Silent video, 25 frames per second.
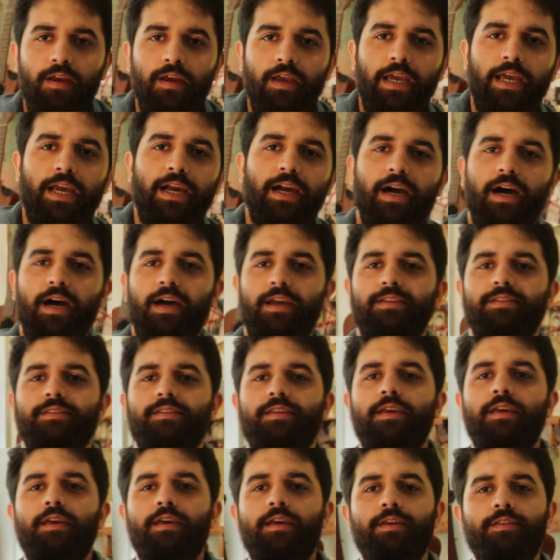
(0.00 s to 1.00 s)
Hey
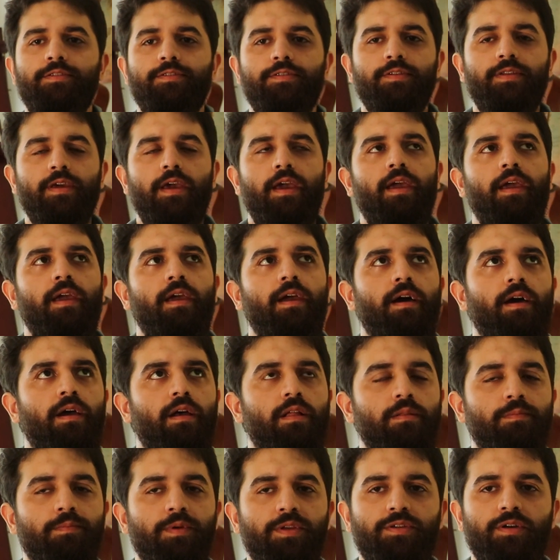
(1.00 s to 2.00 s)
guys, today
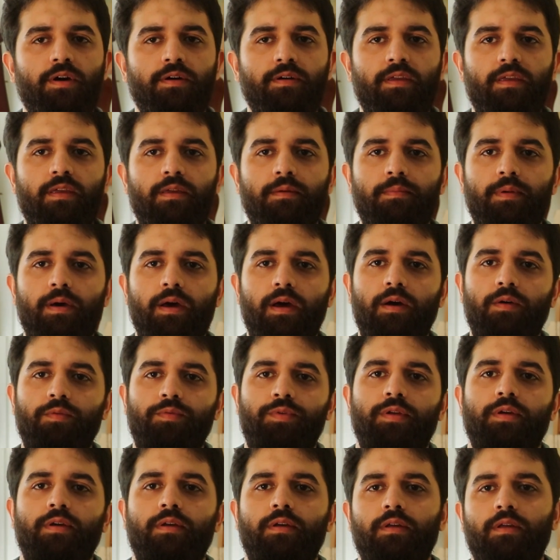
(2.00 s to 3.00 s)
I'll be talking
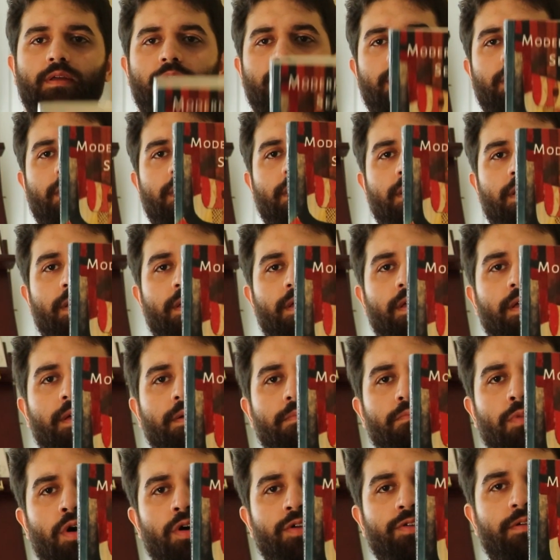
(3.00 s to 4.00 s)
about
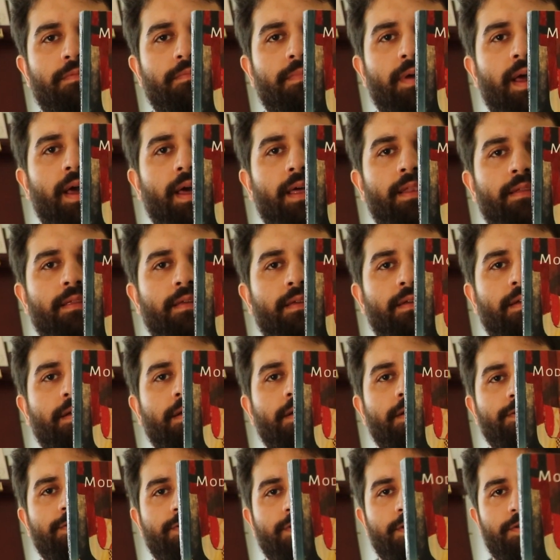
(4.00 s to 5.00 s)
Modern Man
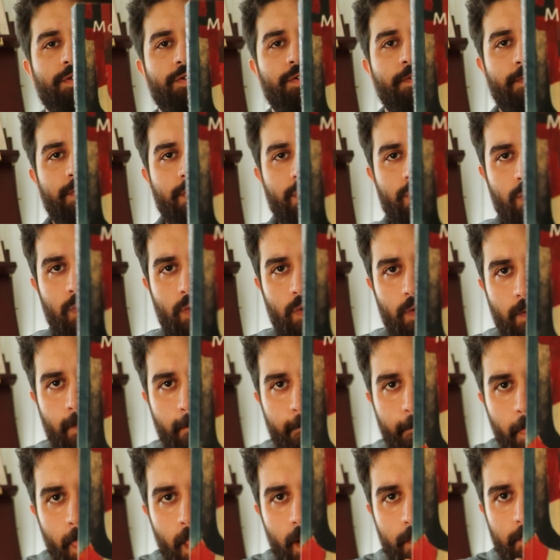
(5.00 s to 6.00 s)
in Search of a Soul
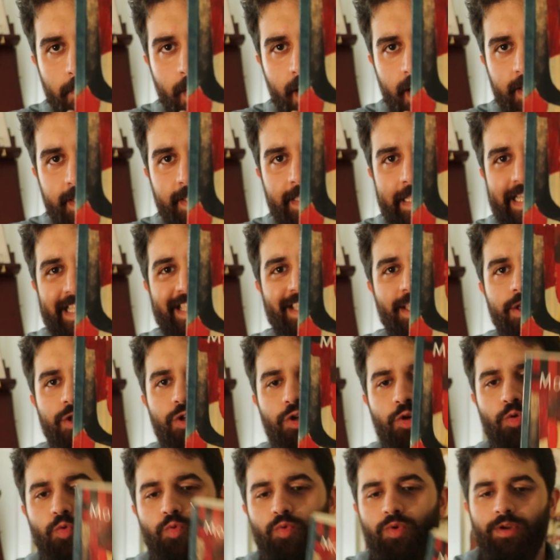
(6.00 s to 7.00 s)
by C.G.
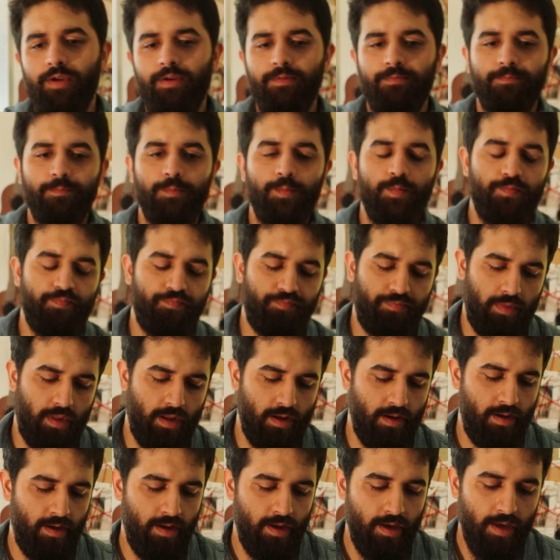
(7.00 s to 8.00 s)
Jung.
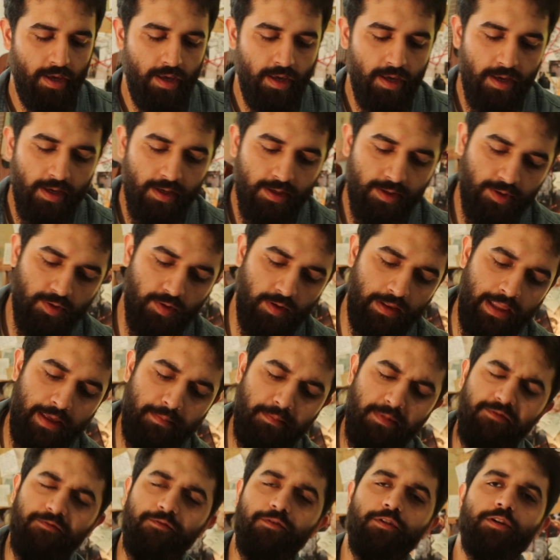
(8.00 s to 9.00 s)
So let
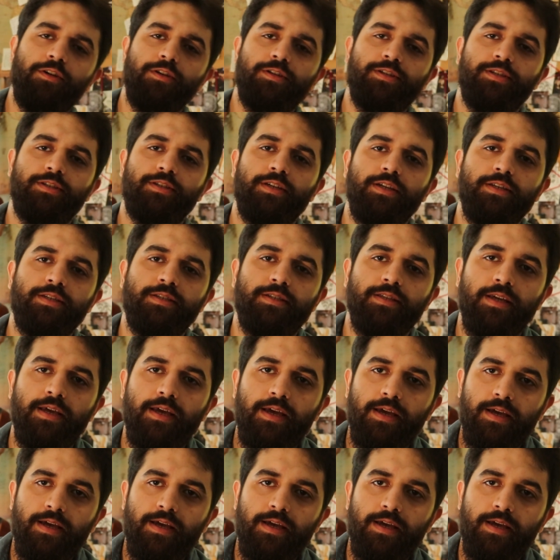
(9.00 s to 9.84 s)
me first just